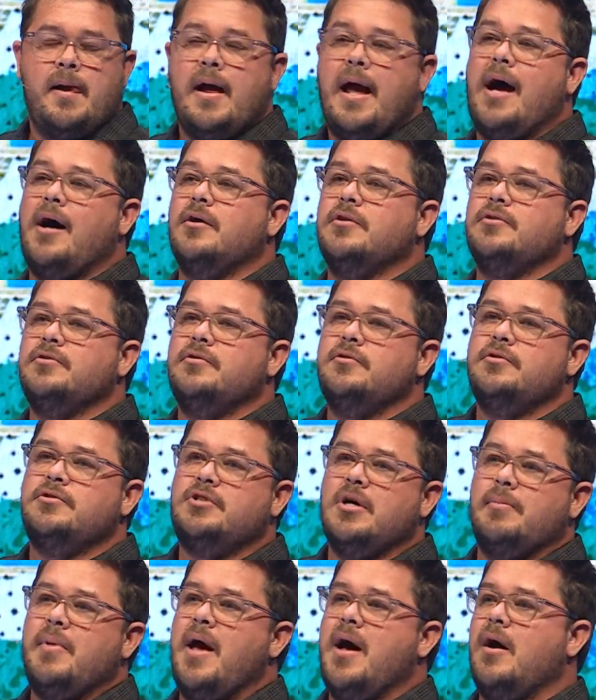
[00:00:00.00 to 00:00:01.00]
How
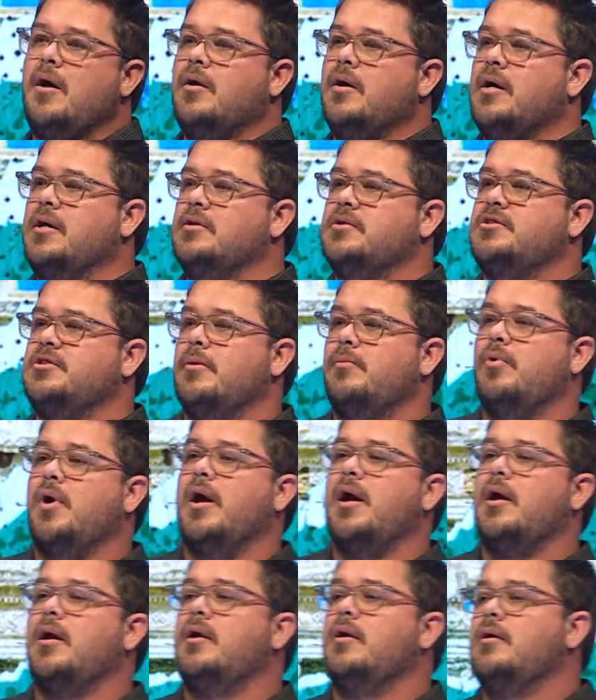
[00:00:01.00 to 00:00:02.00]
somehow and some
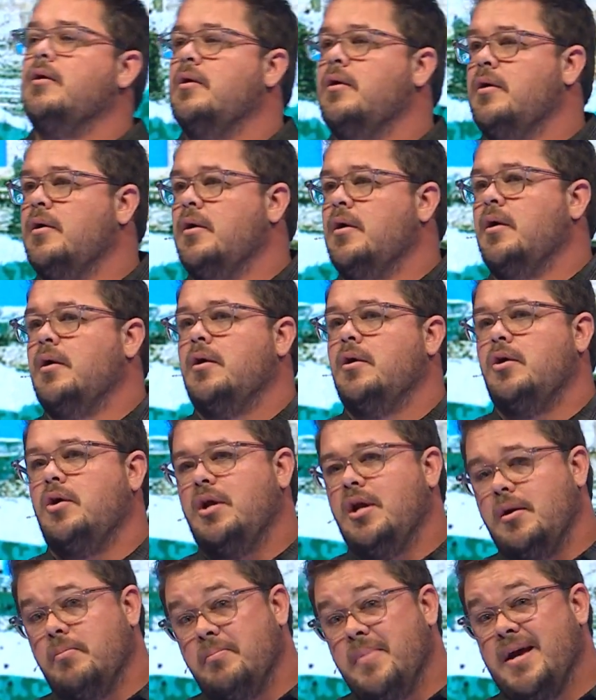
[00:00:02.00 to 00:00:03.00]
way
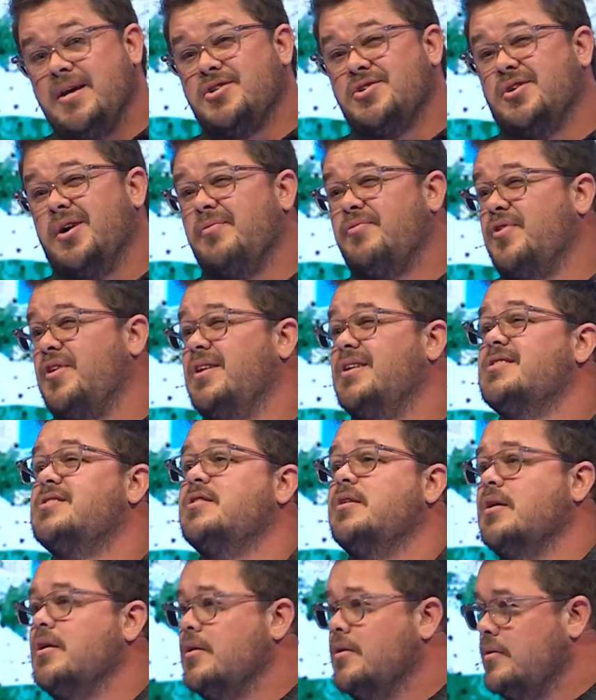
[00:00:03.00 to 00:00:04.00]
you didn't measure up for this
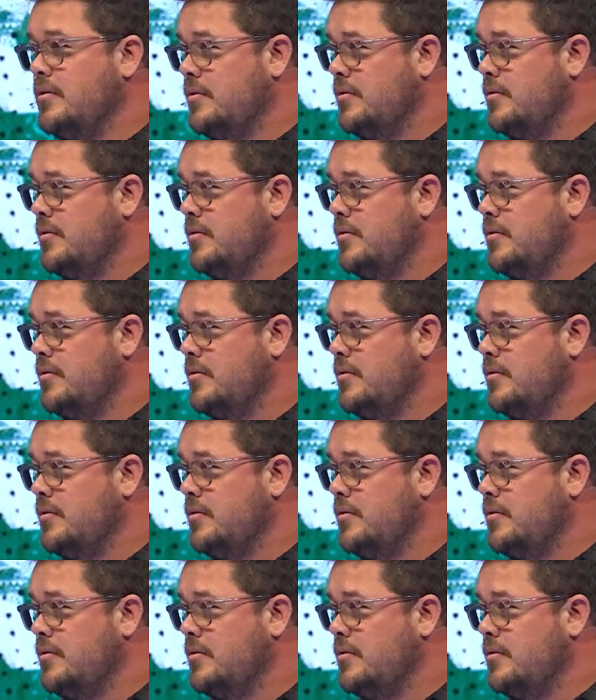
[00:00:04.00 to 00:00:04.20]
thing.